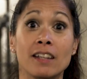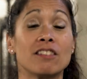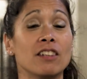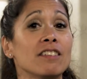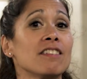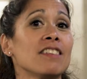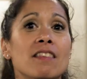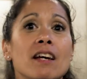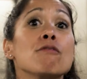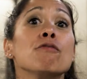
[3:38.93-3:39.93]
is not to say
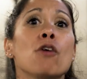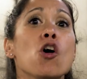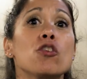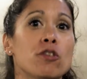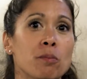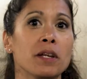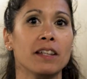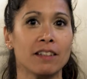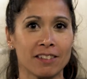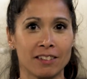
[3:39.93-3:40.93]
that volume
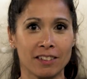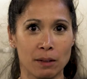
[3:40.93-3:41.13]
isn't